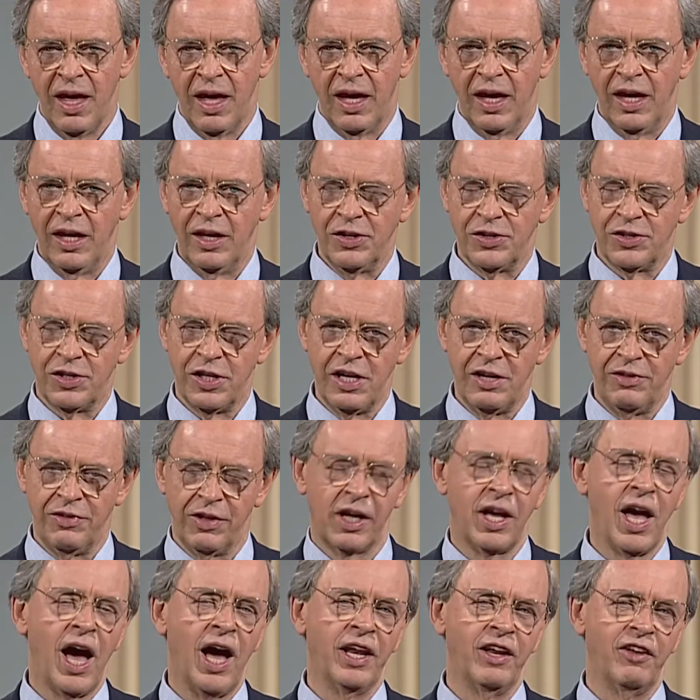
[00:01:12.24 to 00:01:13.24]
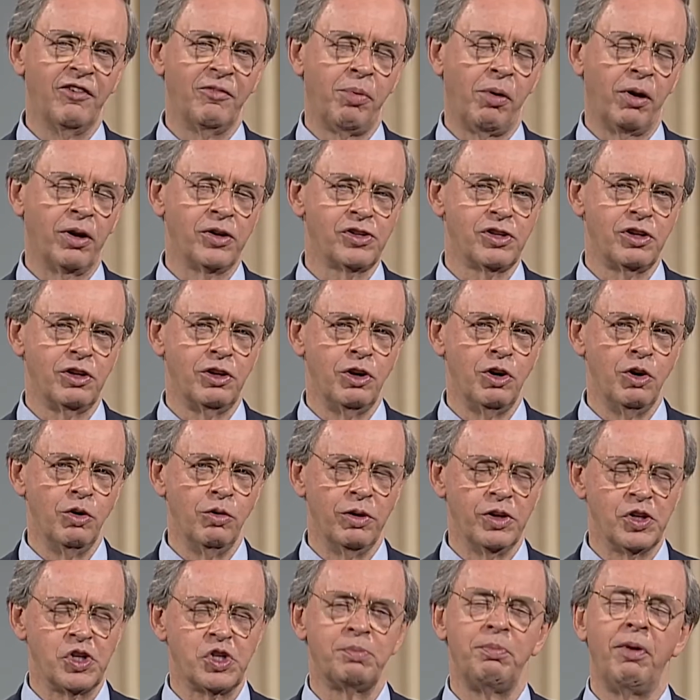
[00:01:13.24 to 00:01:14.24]
Is he the kind of person who
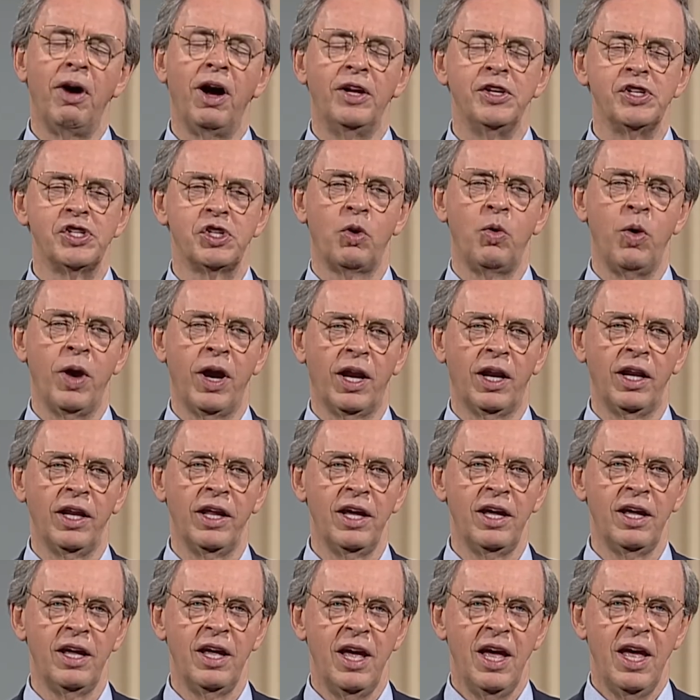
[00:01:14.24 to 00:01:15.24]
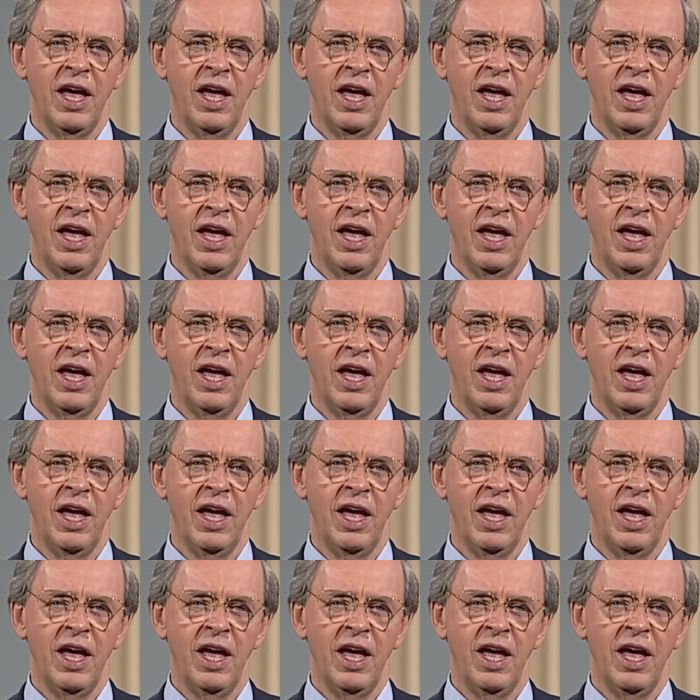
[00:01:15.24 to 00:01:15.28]
responds quickly?